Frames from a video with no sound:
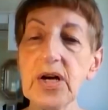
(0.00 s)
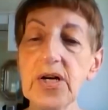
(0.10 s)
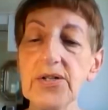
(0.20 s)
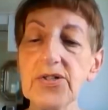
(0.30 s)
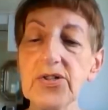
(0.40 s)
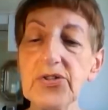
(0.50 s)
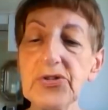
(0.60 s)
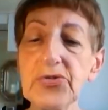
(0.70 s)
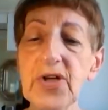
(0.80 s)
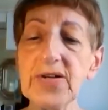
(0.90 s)
Until
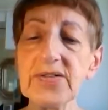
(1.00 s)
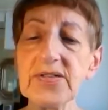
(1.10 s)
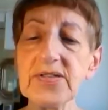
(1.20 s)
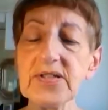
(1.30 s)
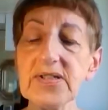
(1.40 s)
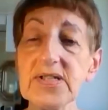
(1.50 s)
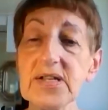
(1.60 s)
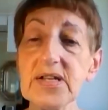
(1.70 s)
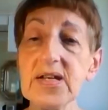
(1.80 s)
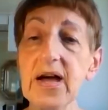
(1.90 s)
2016,